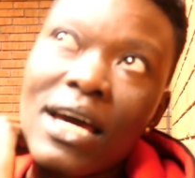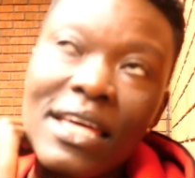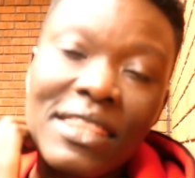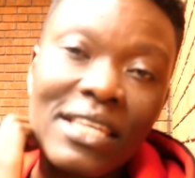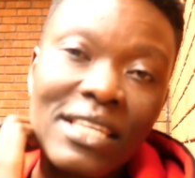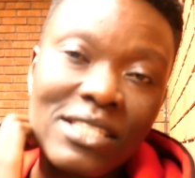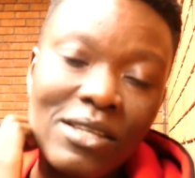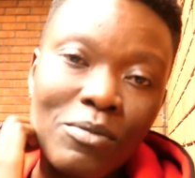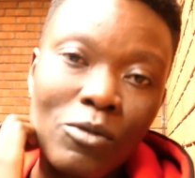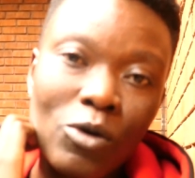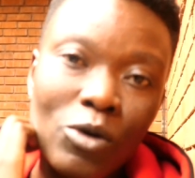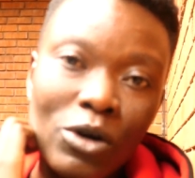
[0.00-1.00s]
I think it's a
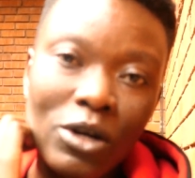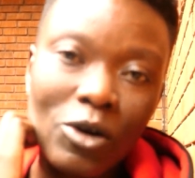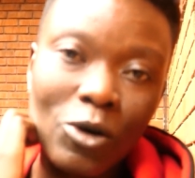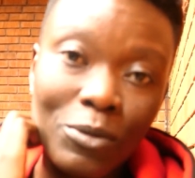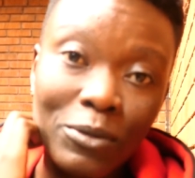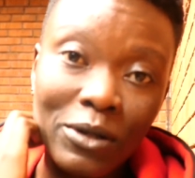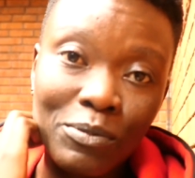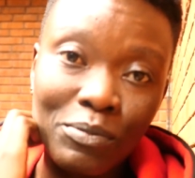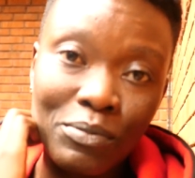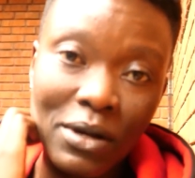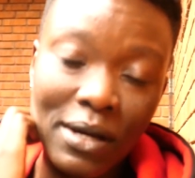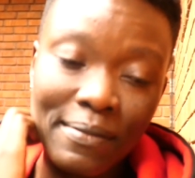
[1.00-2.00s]
more common
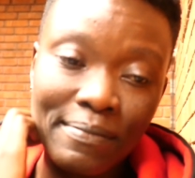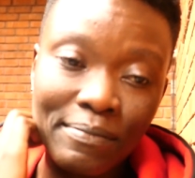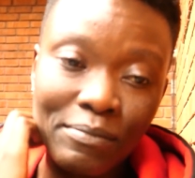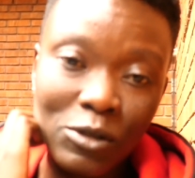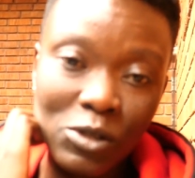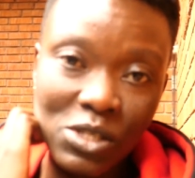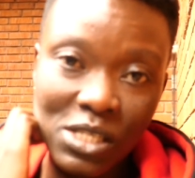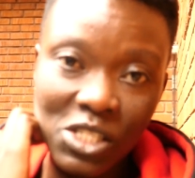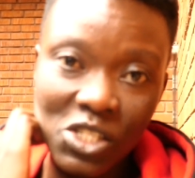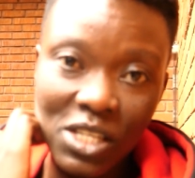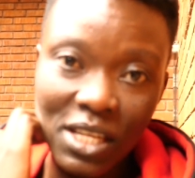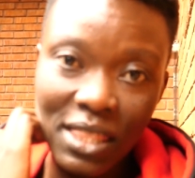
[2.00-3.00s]

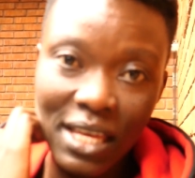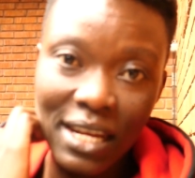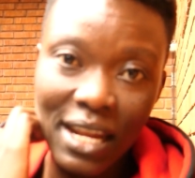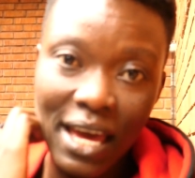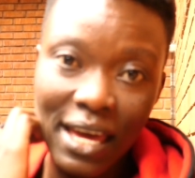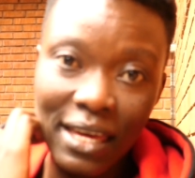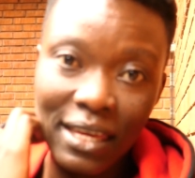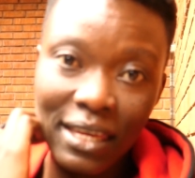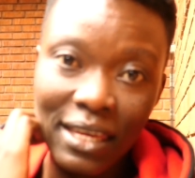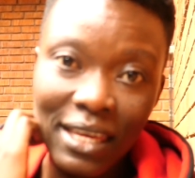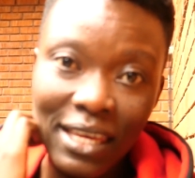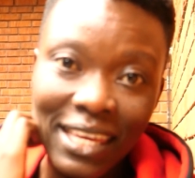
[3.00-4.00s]
procedure than
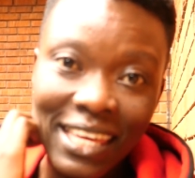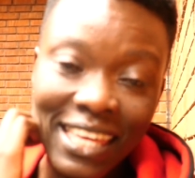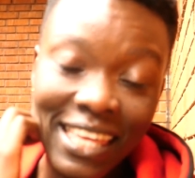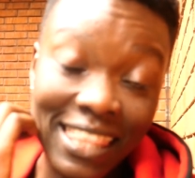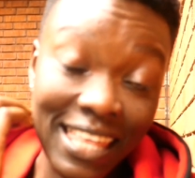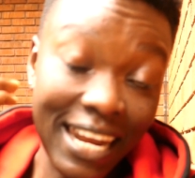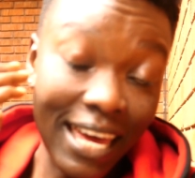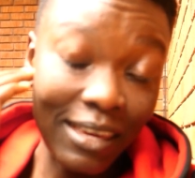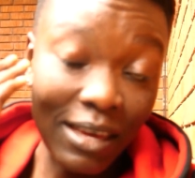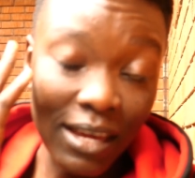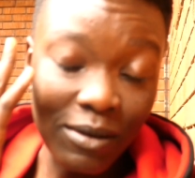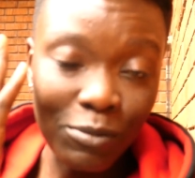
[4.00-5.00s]
I
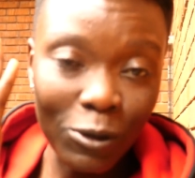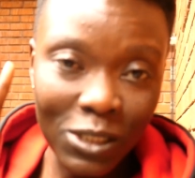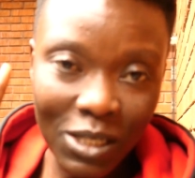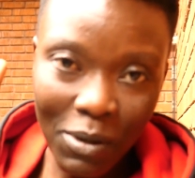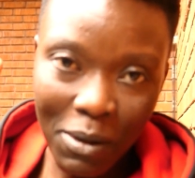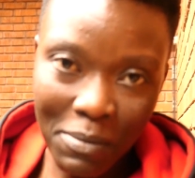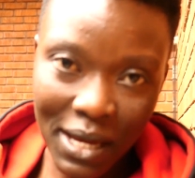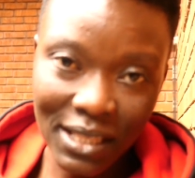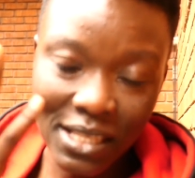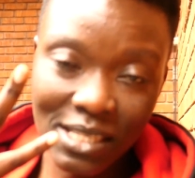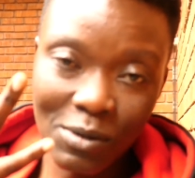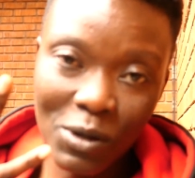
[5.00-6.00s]
had put in my
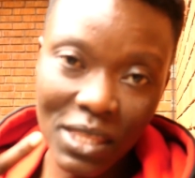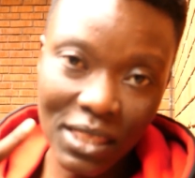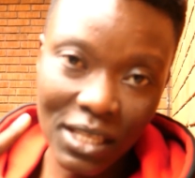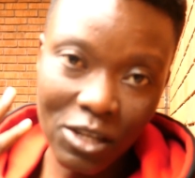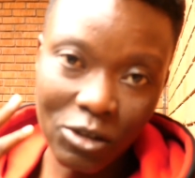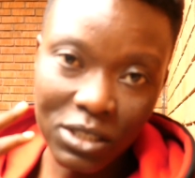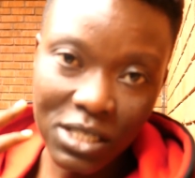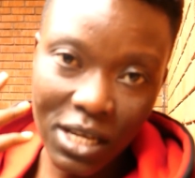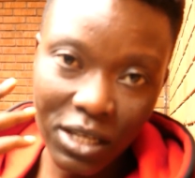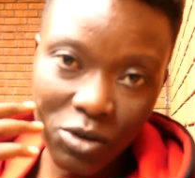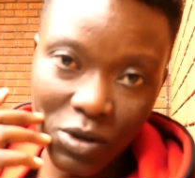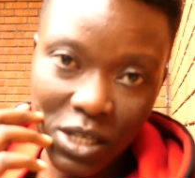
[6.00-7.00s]
mind, the same way that the doctor
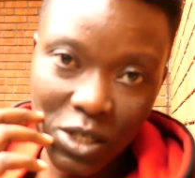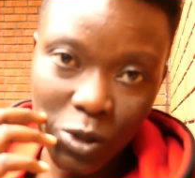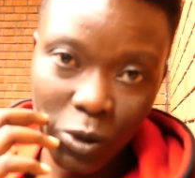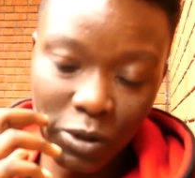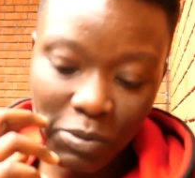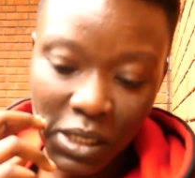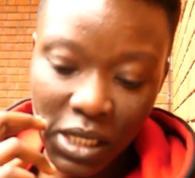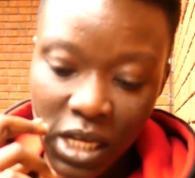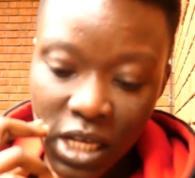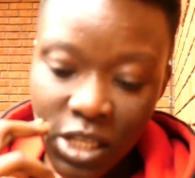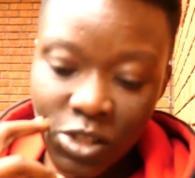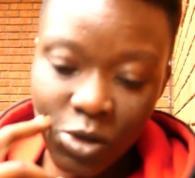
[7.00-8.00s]
had already told me.
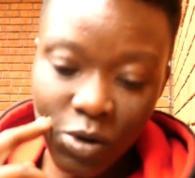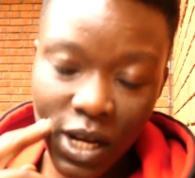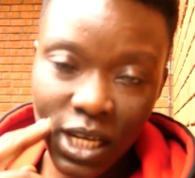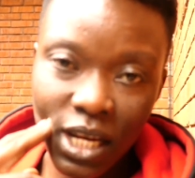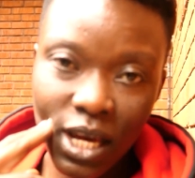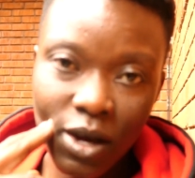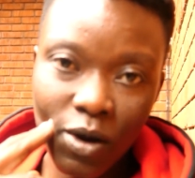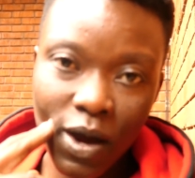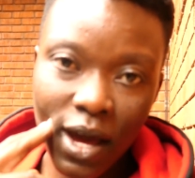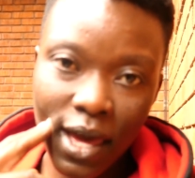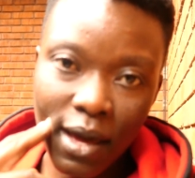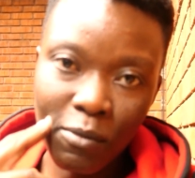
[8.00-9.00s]
So right now
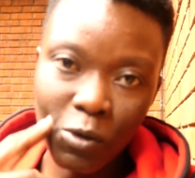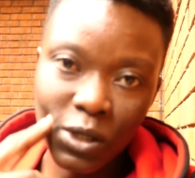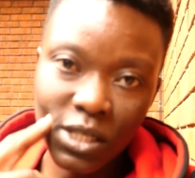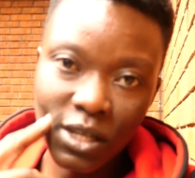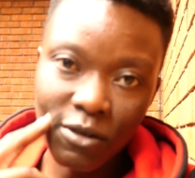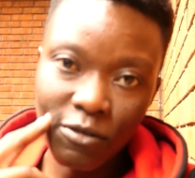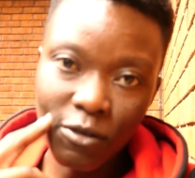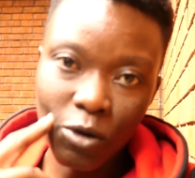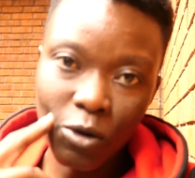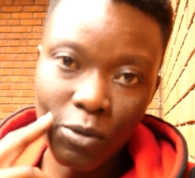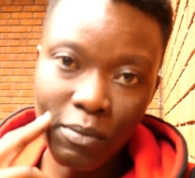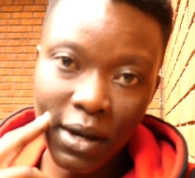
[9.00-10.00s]
I am waiting
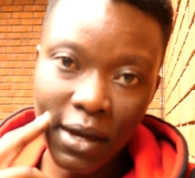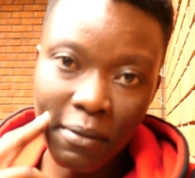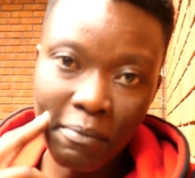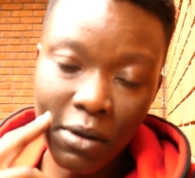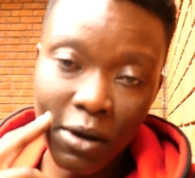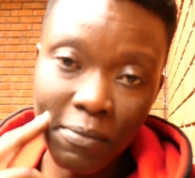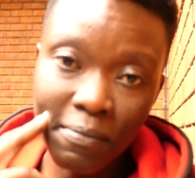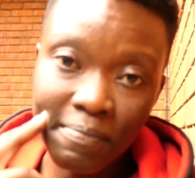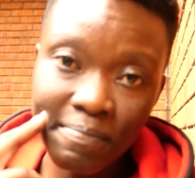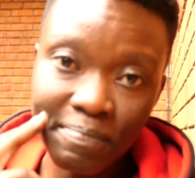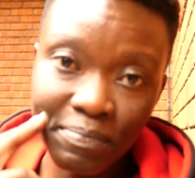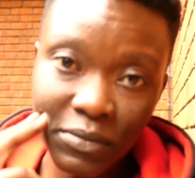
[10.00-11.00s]
for my mom
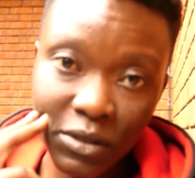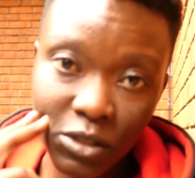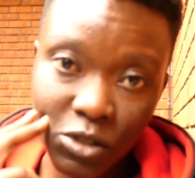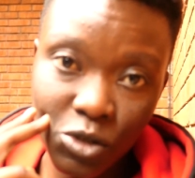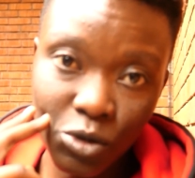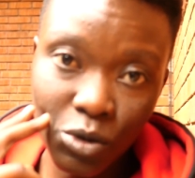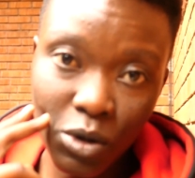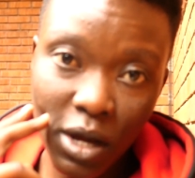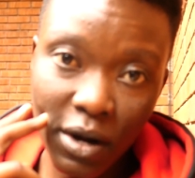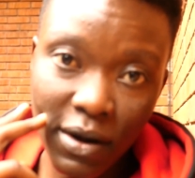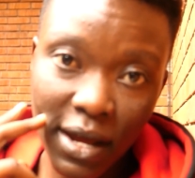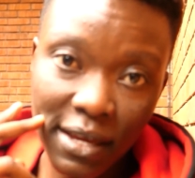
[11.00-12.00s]
to
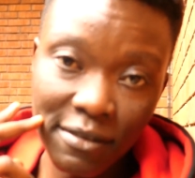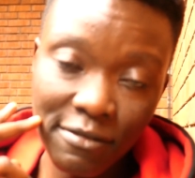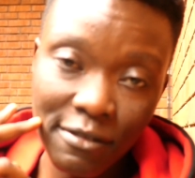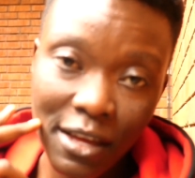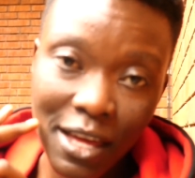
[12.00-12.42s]
arrive,